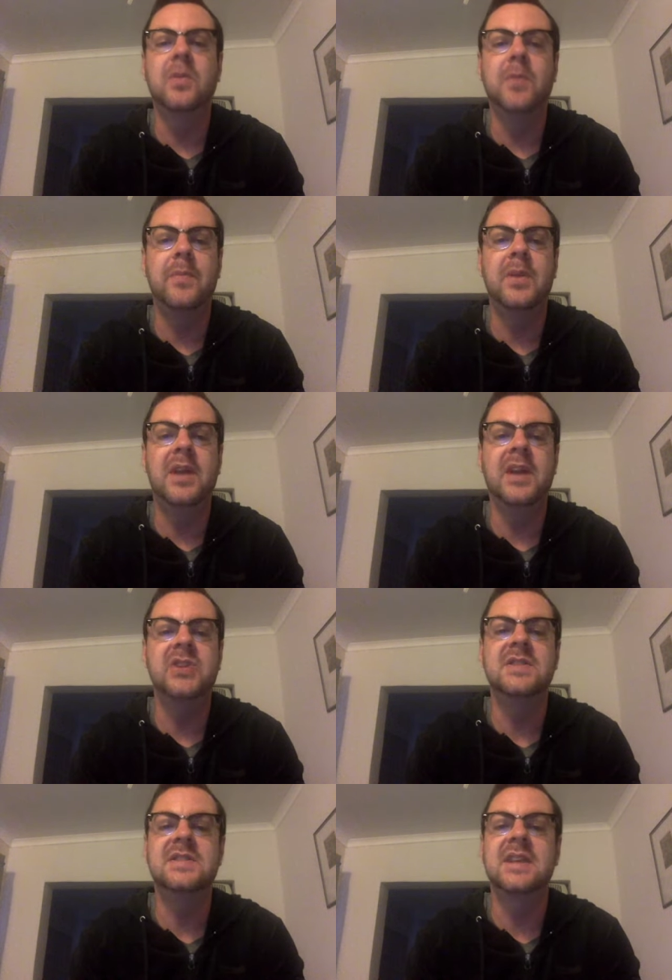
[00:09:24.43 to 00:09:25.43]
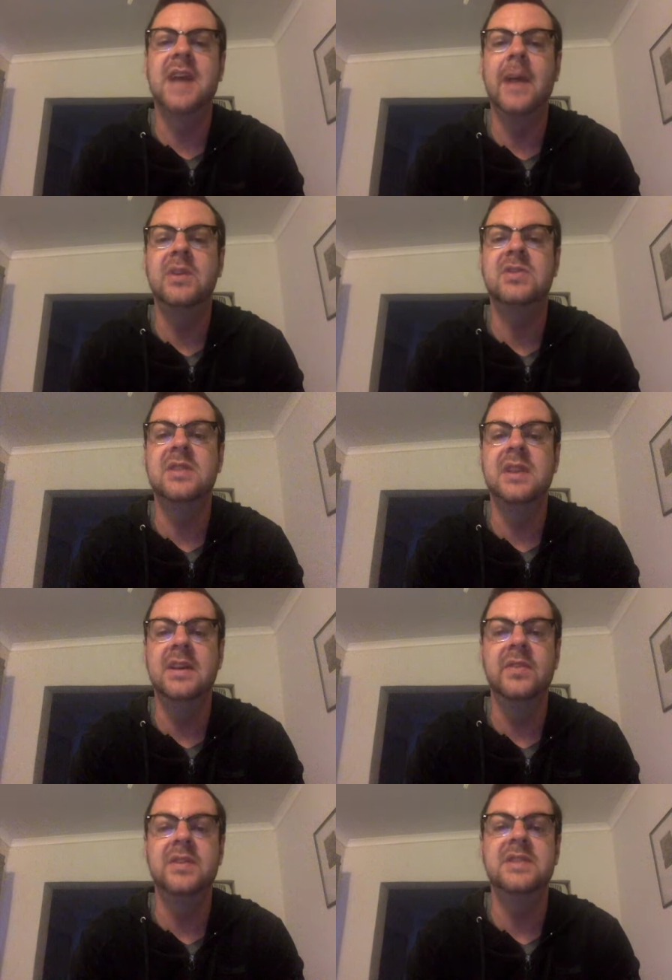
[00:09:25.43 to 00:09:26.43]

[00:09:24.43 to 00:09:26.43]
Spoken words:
population succumbing to the illness,